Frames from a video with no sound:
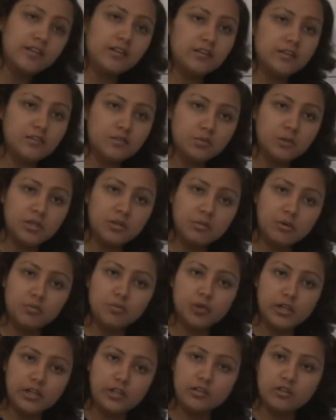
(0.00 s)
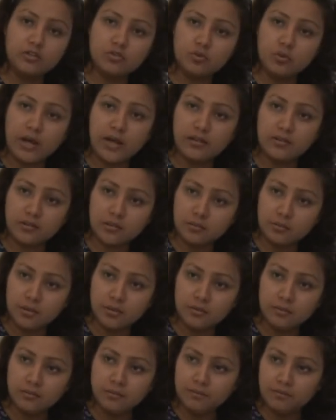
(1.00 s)
than his minimum willingness to accept.
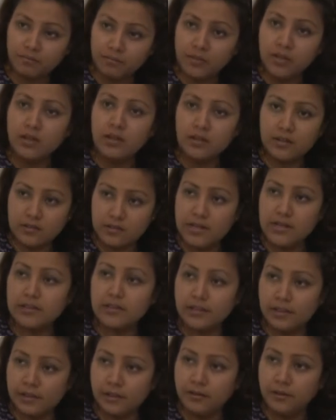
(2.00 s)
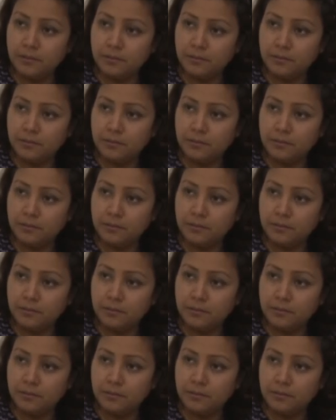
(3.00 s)
Is that clear?